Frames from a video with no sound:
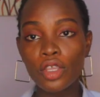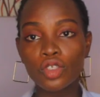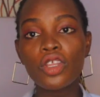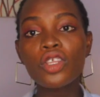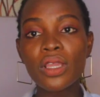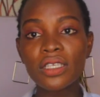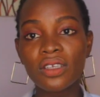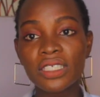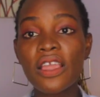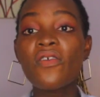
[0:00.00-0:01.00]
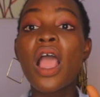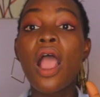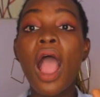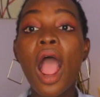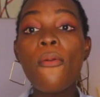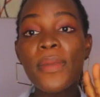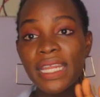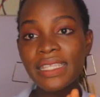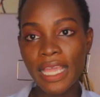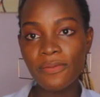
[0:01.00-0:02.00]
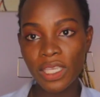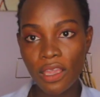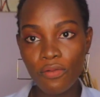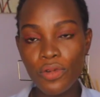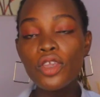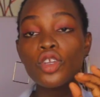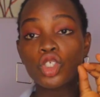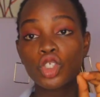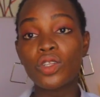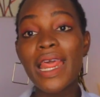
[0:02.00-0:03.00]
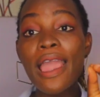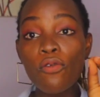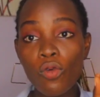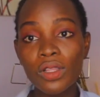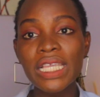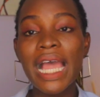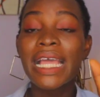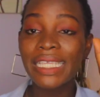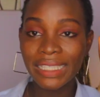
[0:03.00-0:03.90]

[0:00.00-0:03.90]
So you need to ask yourself, how many times a week should I water